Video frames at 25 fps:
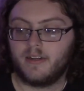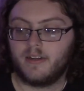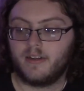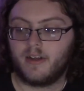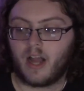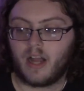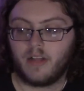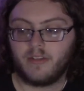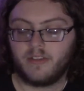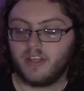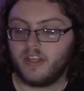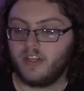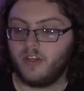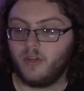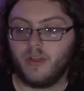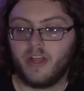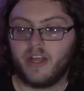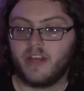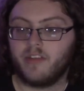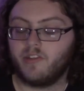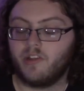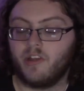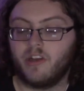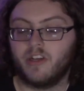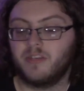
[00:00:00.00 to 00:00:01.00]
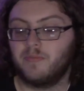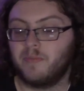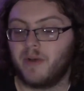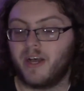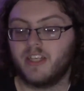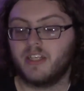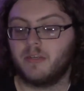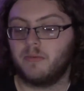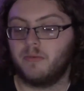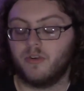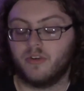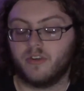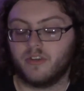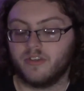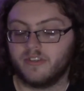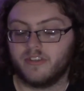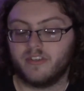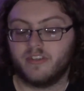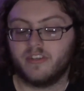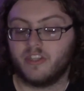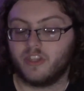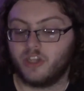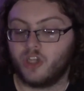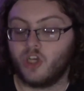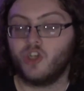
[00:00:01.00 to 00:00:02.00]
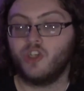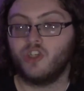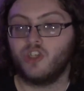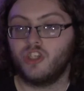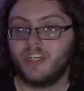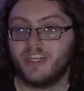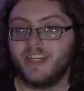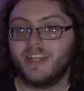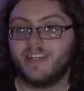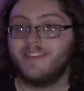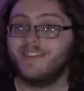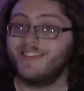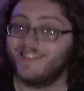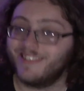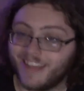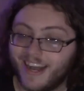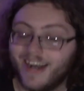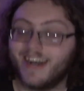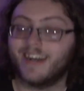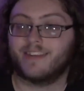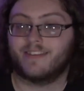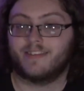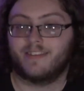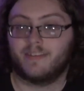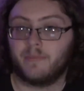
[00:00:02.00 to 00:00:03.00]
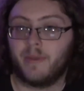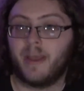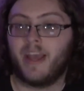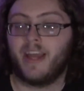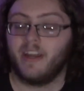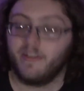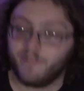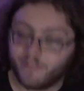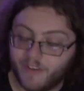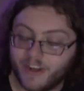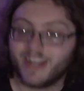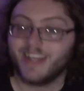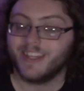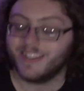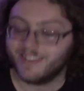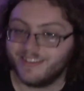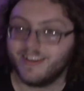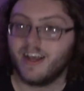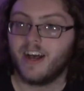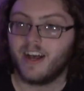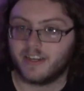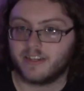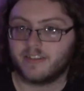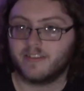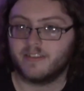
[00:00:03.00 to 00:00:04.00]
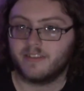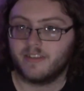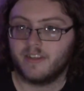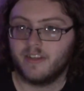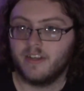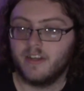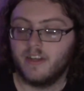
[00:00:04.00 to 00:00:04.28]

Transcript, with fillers: I'd say do that as long as possible because this adult shit sucks, man. It fucking sucks.